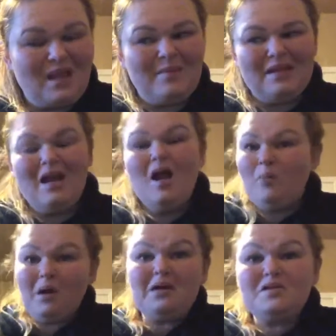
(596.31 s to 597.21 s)
I mean,
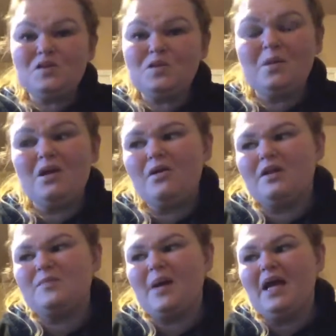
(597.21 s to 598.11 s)
progress is
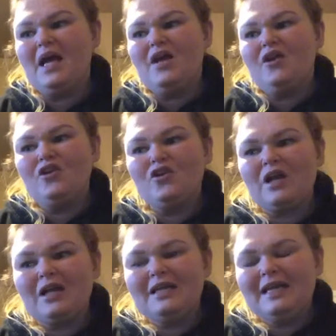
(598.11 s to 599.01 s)
progress, but you're
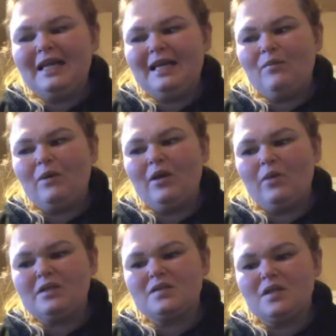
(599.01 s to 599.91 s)
not going to get anywhere
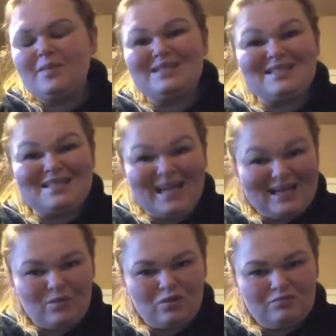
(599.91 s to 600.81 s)
where it's going to be
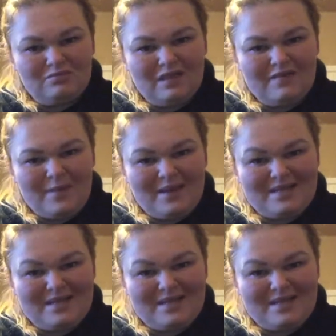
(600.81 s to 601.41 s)
sustainable, if that